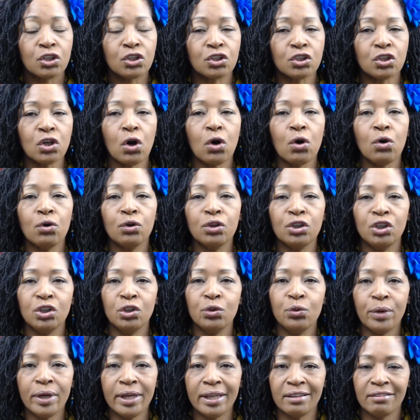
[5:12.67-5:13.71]
so
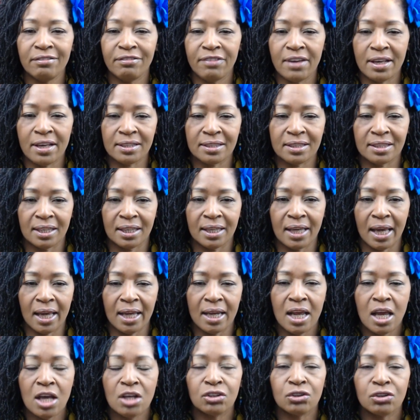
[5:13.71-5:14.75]
you
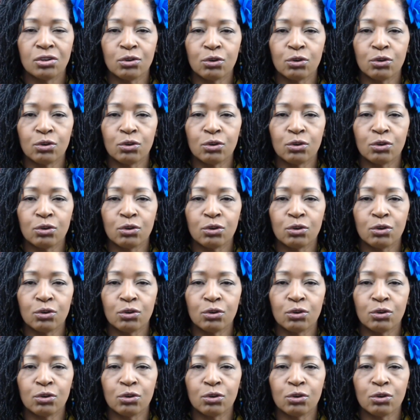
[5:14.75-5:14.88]
investigate.